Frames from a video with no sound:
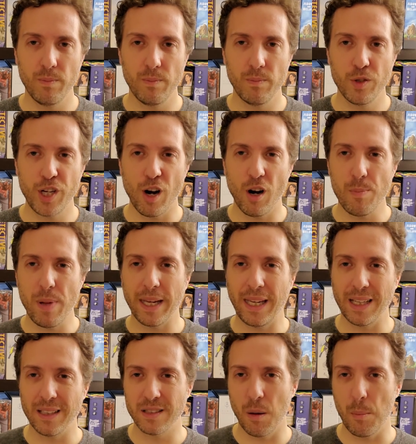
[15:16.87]
cherry
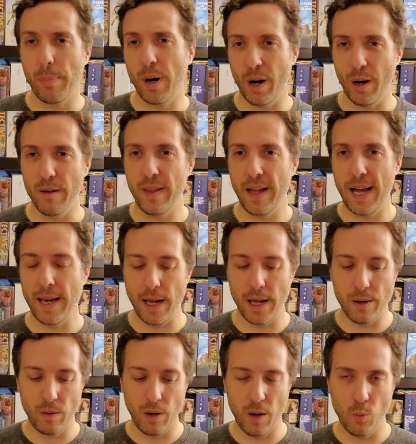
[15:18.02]
picking some part of that
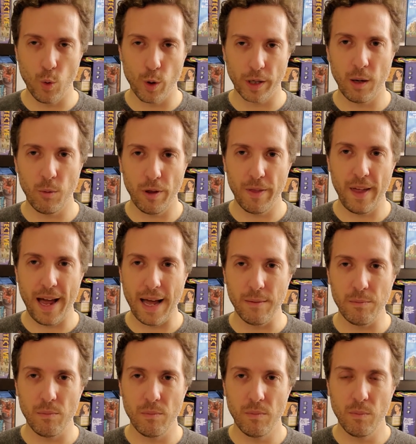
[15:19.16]
and working with that
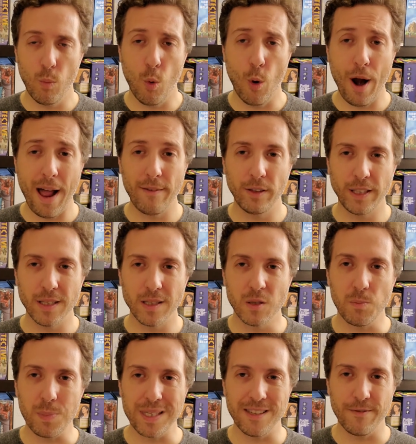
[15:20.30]
more heavily and
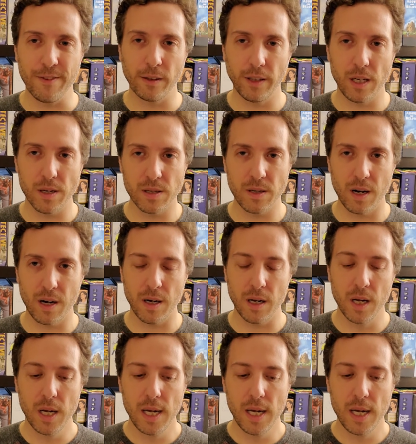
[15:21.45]
specifically to start.